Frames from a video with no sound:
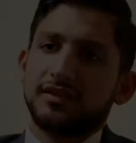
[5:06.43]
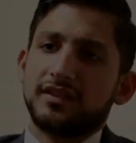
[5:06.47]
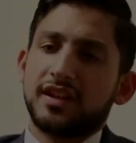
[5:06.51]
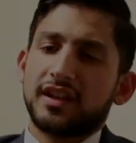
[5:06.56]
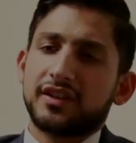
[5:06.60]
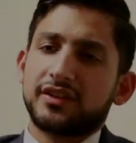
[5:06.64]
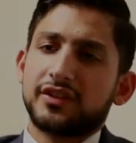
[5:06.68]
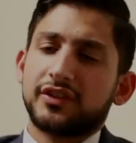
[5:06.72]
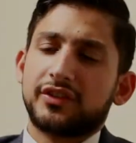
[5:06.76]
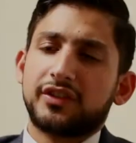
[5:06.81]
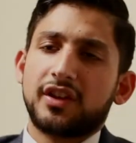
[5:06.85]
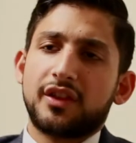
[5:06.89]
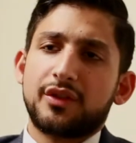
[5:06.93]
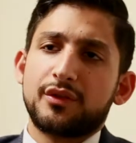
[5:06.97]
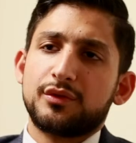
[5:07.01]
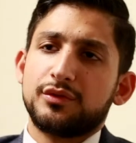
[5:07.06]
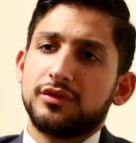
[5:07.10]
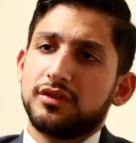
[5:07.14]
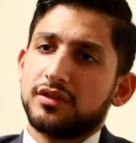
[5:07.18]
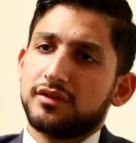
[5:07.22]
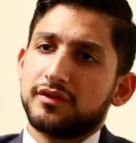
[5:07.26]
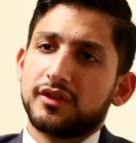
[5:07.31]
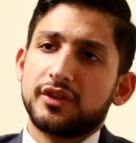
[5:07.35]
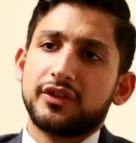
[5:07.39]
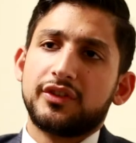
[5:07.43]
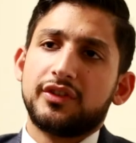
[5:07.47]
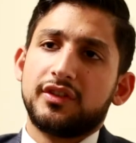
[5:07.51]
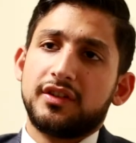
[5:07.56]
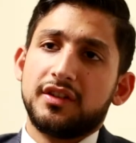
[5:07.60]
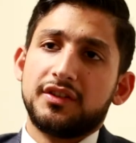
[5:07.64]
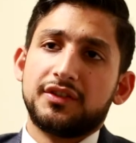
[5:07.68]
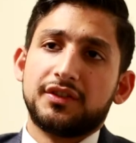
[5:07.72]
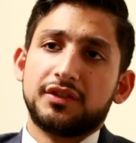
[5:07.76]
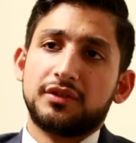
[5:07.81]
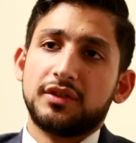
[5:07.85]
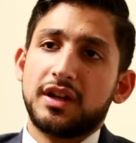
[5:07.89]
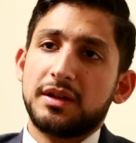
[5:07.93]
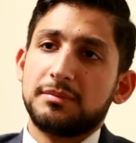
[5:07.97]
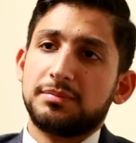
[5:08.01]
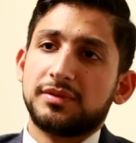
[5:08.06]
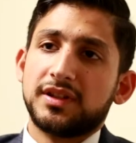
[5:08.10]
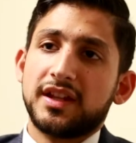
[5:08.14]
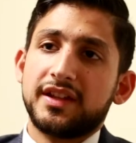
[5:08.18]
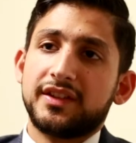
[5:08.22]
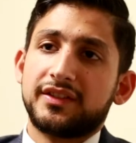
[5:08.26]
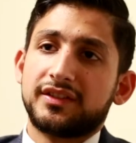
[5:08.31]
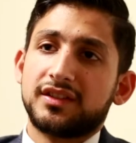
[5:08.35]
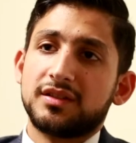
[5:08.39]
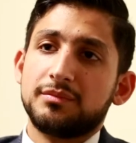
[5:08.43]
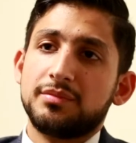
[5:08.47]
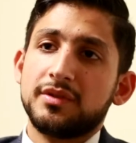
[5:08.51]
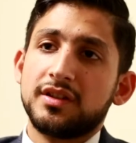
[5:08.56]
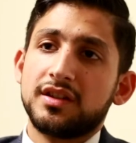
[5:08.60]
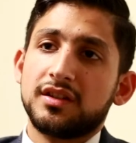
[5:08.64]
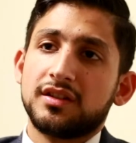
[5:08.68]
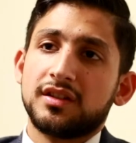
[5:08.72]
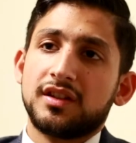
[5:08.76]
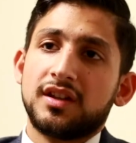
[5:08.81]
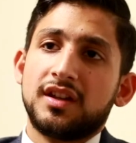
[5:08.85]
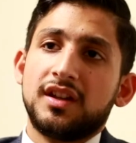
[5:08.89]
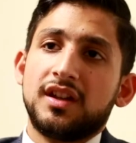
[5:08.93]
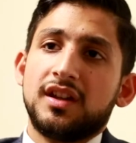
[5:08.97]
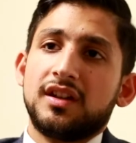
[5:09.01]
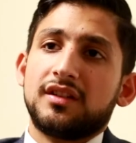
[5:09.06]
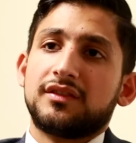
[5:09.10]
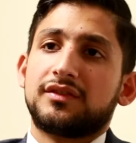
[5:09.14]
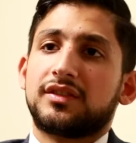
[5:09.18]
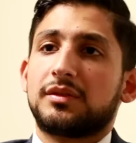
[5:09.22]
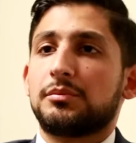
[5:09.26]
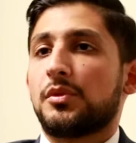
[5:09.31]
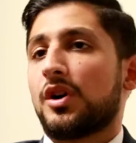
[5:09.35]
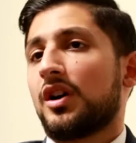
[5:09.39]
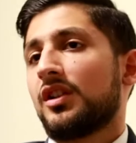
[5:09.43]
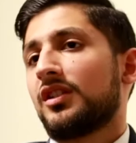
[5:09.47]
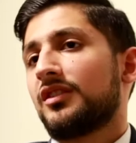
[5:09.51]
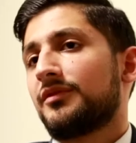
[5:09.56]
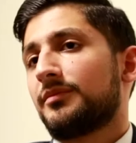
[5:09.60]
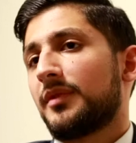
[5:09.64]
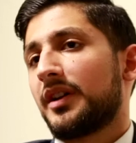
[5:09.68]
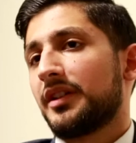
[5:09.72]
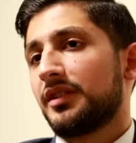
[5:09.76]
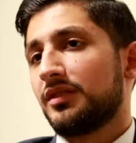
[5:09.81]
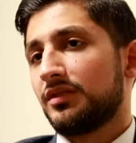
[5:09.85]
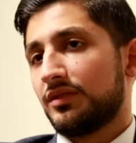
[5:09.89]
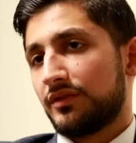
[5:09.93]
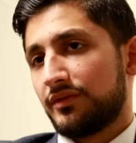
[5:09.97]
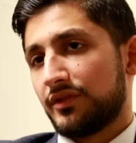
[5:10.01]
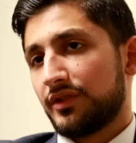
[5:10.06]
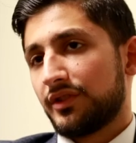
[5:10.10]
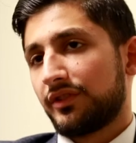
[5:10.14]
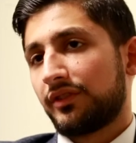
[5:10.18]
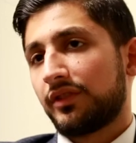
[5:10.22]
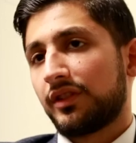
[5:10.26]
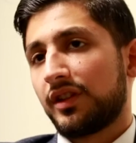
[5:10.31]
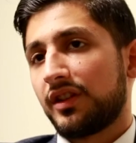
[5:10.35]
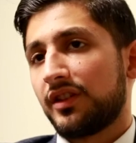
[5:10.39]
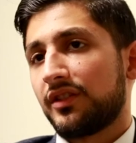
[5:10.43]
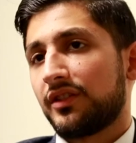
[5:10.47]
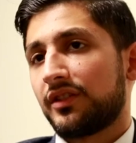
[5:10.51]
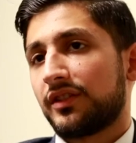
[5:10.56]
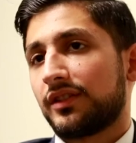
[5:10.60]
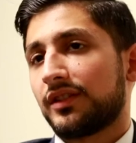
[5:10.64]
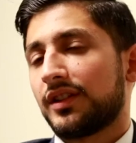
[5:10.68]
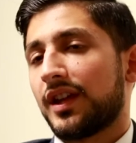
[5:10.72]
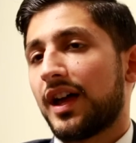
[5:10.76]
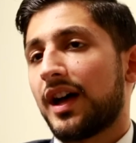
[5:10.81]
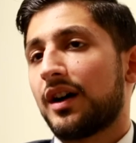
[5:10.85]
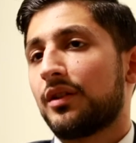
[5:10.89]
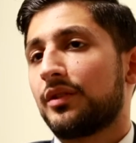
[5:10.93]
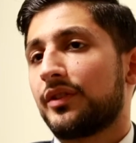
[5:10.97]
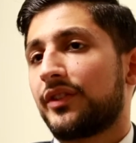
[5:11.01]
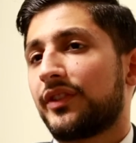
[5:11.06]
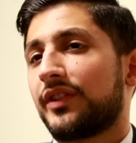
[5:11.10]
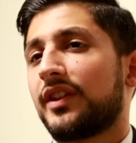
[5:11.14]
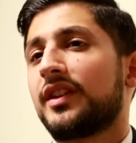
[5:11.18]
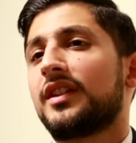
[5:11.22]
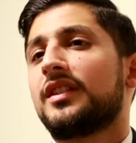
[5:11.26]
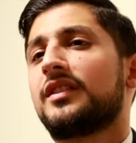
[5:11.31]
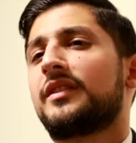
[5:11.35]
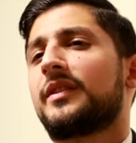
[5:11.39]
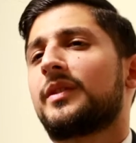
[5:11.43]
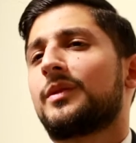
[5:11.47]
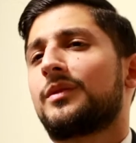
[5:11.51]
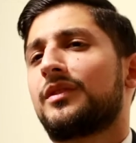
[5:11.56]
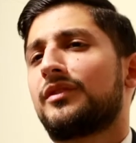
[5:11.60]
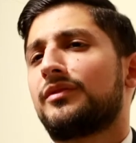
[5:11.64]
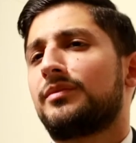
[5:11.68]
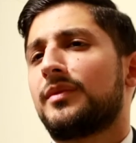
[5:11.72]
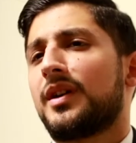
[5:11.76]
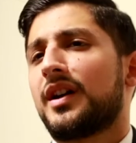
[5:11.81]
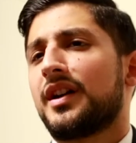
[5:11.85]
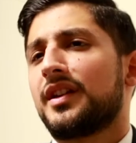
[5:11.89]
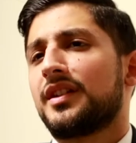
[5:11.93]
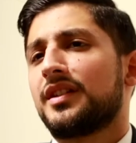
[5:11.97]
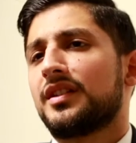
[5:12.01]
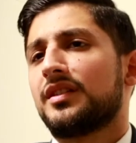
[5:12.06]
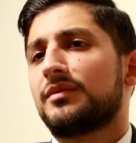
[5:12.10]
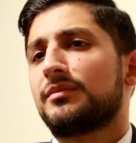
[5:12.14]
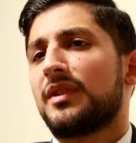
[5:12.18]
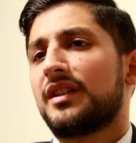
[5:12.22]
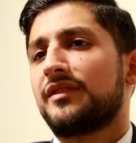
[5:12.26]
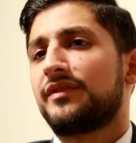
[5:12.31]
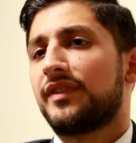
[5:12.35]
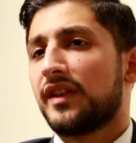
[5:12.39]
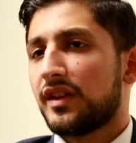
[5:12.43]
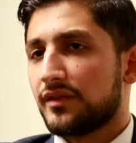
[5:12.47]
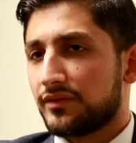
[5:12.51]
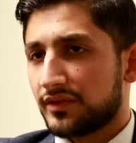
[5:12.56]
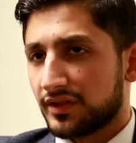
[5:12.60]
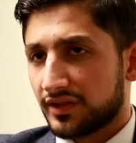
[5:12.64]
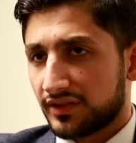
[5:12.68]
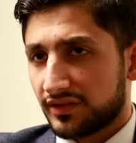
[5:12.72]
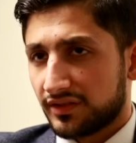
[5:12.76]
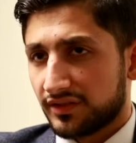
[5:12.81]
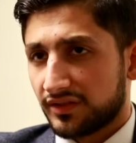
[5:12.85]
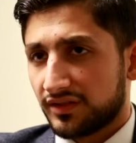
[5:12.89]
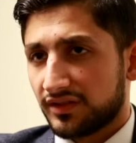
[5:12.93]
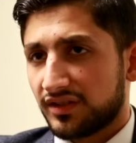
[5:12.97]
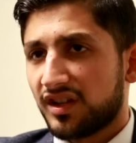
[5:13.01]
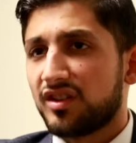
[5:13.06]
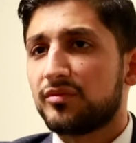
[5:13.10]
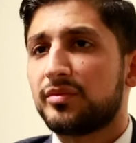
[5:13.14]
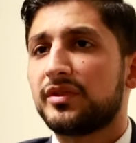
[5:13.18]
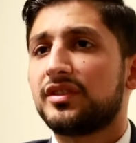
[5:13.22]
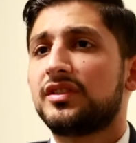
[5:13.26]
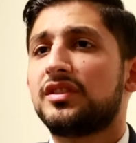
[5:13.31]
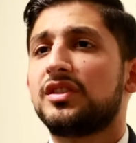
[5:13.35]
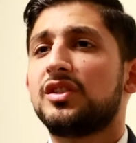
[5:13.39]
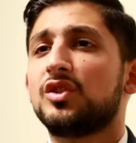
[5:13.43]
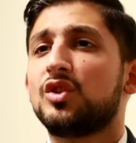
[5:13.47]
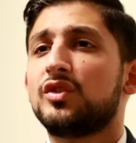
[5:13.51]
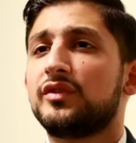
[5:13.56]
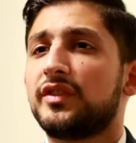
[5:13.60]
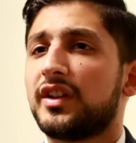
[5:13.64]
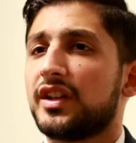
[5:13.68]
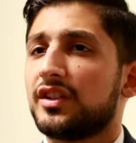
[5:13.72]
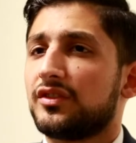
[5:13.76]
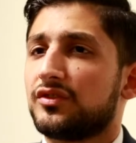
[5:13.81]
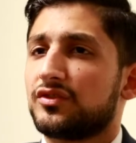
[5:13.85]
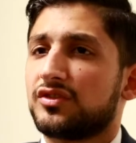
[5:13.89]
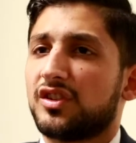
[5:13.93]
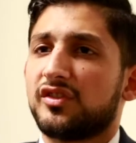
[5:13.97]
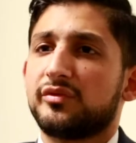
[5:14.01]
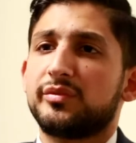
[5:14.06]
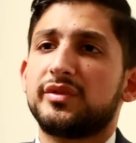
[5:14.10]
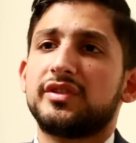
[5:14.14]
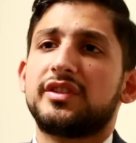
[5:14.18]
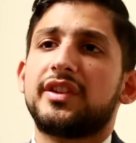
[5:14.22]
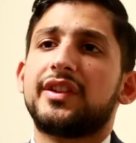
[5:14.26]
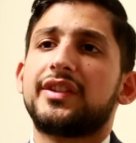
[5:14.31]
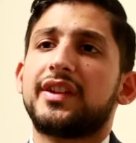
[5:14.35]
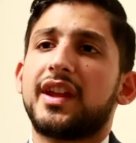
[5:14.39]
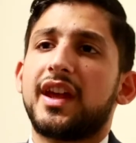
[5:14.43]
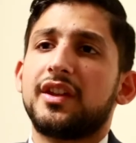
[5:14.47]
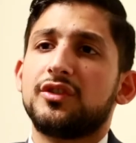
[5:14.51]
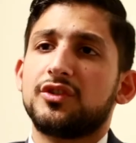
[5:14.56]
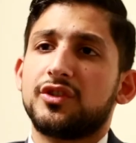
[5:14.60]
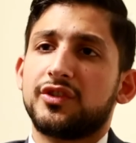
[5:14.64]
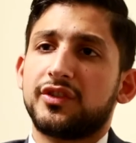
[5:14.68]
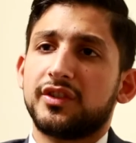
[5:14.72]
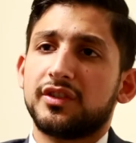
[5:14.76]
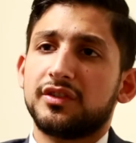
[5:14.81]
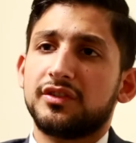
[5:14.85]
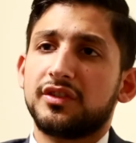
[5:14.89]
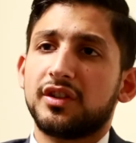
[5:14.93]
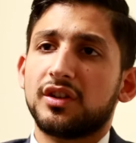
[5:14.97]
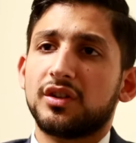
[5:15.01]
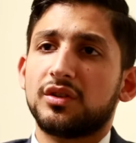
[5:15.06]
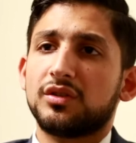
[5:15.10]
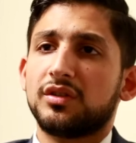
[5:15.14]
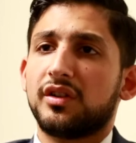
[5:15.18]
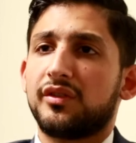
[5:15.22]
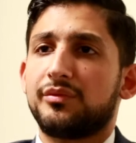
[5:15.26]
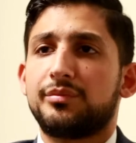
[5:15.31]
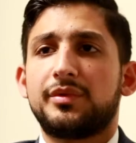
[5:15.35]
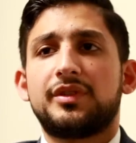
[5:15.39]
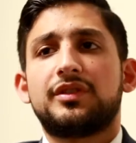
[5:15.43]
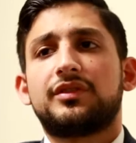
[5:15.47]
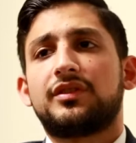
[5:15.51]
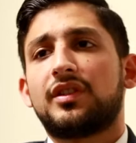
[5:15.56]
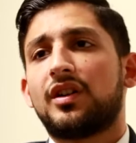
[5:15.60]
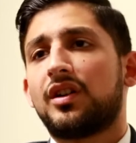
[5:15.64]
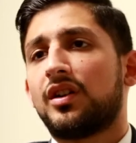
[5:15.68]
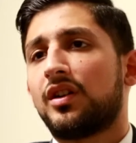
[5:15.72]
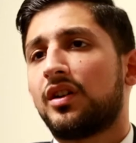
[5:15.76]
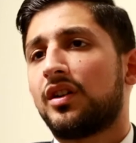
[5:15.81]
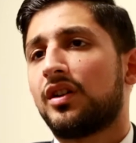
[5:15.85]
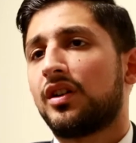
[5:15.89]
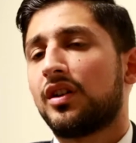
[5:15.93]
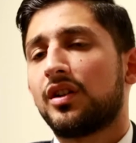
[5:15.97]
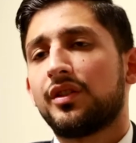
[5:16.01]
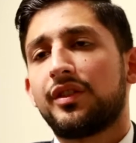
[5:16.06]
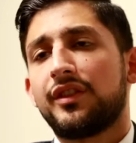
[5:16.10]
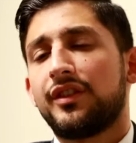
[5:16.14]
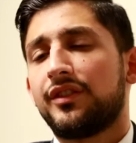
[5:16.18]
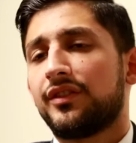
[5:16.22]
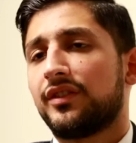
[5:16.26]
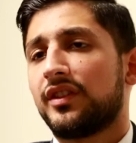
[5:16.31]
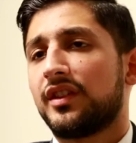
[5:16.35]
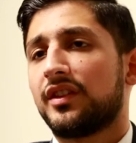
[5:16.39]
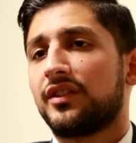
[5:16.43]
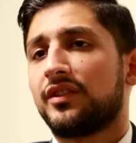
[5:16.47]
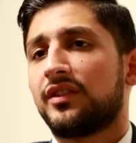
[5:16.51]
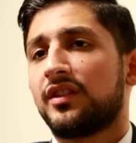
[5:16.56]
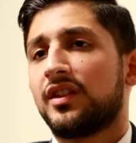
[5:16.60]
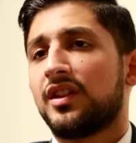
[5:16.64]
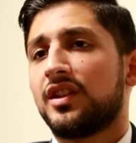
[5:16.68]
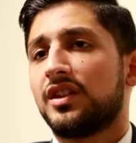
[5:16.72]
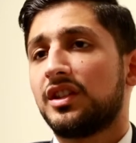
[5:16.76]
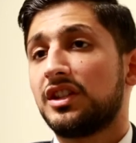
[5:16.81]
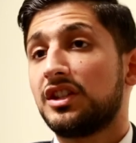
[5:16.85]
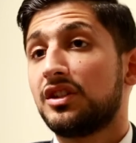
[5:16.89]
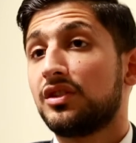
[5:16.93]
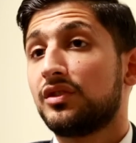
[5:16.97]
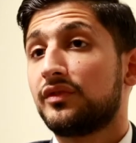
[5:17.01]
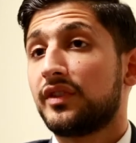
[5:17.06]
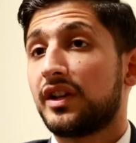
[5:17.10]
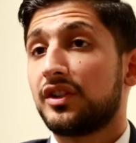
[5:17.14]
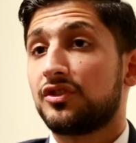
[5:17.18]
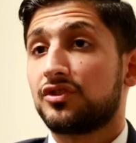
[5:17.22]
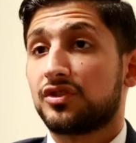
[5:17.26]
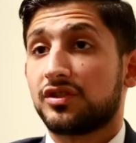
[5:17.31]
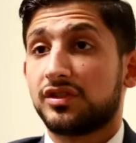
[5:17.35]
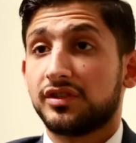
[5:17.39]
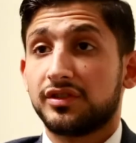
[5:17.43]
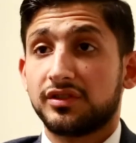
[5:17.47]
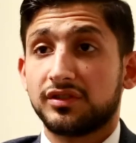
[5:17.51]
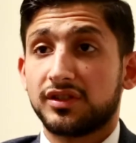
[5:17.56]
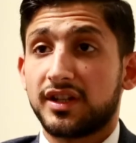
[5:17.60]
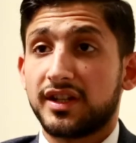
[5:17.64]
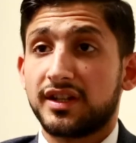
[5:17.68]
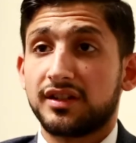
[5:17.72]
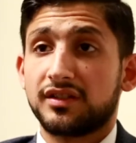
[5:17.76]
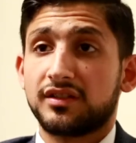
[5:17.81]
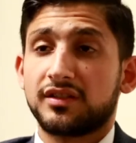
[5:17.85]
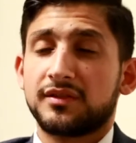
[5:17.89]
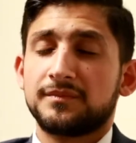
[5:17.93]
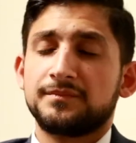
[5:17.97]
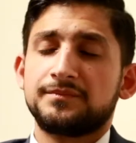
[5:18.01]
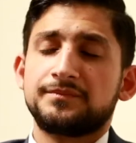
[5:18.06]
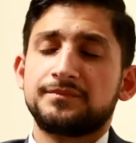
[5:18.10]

Texas Southern University is a great place to be. From all of my universities, I would say it's one of my favorites. I've been to U of H, I've been to San Jacinto, I've been to all these things. U of H, Clear Lake.